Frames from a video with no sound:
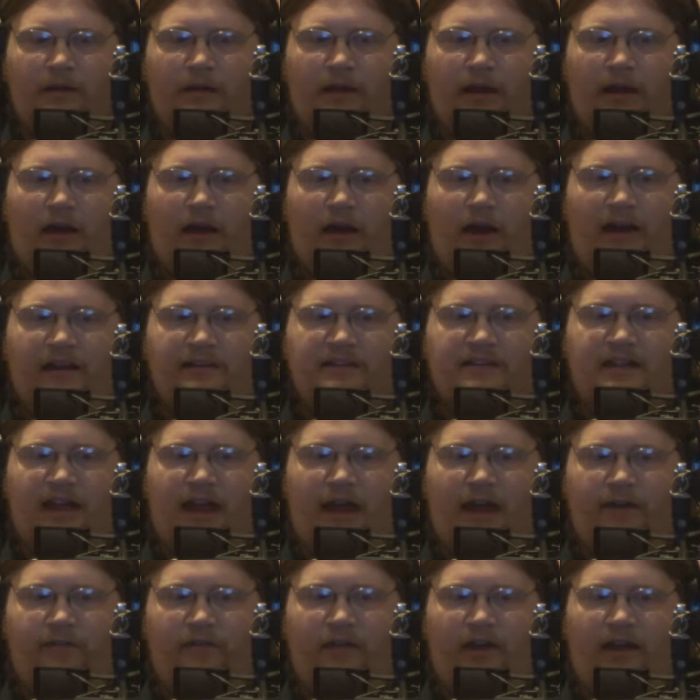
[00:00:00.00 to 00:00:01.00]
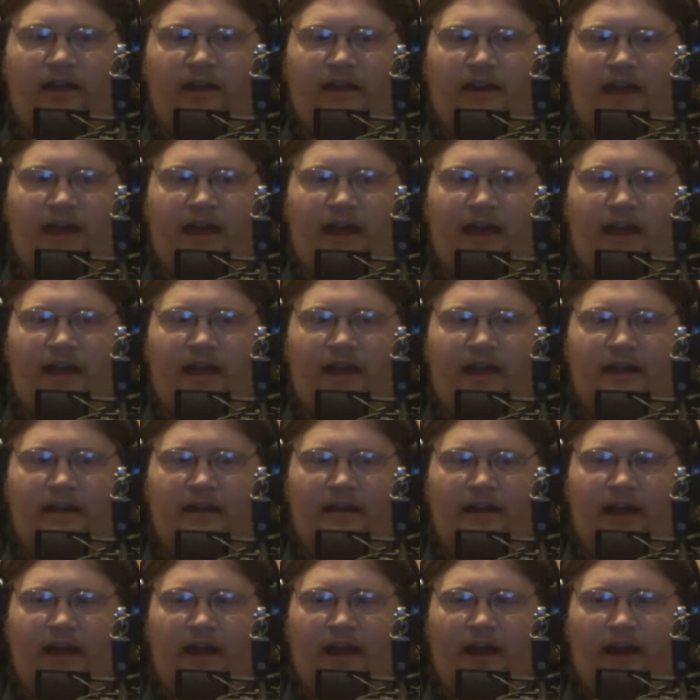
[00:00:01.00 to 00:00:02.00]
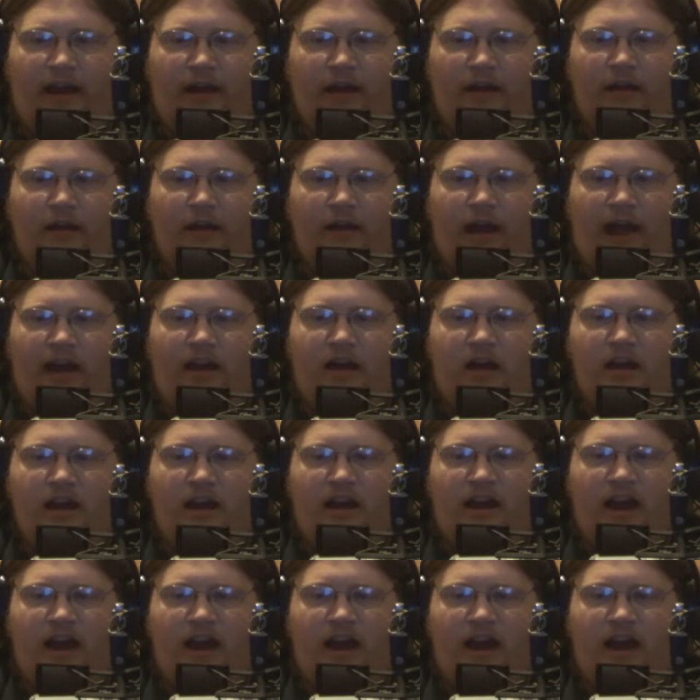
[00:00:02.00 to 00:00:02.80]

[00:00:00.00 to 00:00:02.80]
I got seven, eight, nine. I got